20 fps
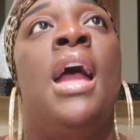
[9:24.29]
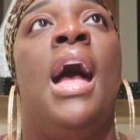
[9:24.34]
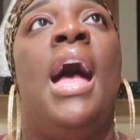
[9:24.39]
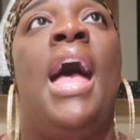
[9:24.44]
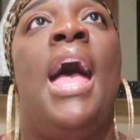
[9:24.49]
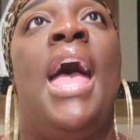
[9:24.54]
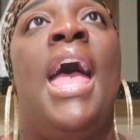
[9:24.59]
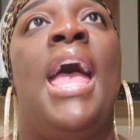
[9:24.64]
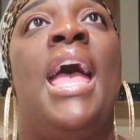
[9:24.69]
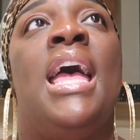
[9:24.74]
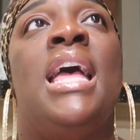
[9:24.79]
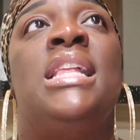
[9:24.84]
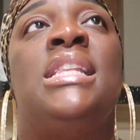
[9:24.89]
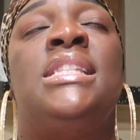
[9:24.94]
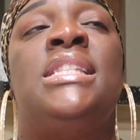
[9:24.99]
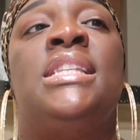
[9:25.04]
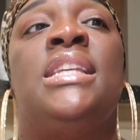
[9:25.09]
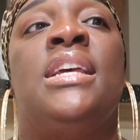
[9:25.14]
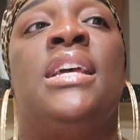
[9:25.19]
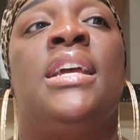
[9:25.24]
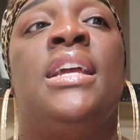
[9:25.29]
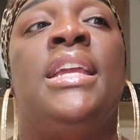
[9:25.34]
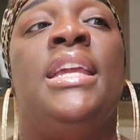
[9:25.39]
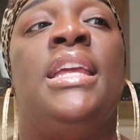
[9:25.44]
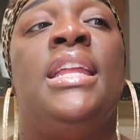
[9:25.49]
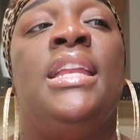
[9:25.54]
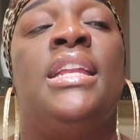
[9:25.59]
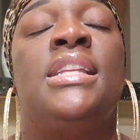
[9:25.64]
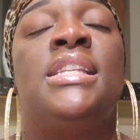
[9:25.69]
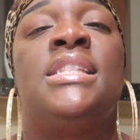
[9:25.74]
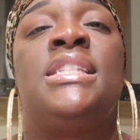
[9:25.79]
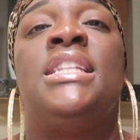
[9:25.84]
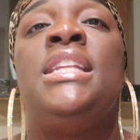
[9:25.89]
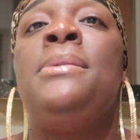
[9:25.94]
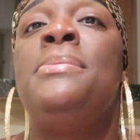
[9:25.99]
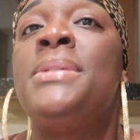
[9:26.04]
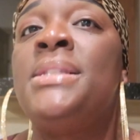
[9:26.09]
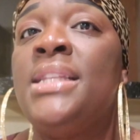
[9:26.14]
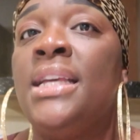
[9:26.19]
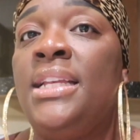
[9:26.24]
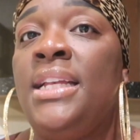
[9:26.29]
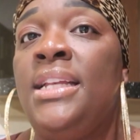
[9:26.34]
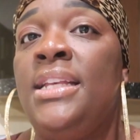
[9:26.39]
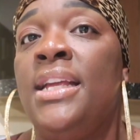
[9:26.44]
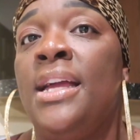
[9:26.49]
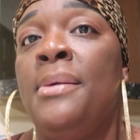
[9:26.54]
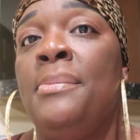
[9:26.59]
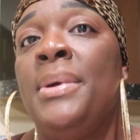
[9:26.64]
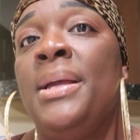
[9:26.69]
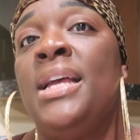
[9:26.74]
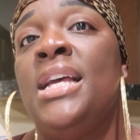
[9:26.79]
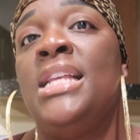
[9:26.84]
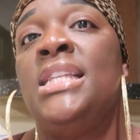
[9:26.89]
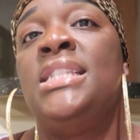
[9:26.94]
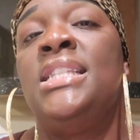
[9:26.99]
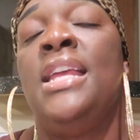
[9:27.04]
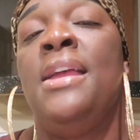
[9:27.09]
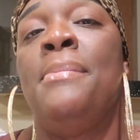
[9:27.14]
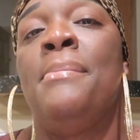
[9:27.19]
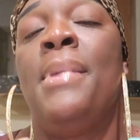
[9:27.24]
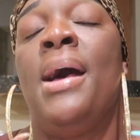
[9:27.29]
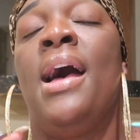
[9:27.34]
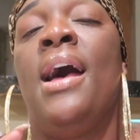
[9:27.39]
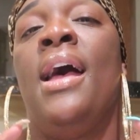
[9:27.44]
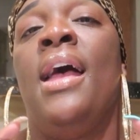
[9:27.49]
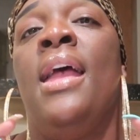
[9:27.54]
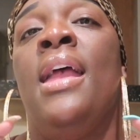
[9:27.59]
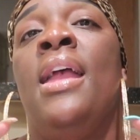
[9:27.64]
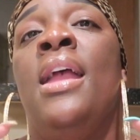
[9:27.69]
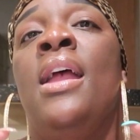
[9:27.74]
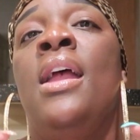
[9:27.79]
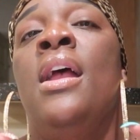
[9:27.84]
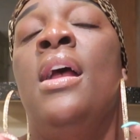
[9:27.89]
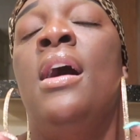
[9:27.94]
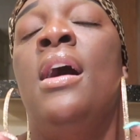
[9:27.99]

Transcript: I had to get a sleep study done because in my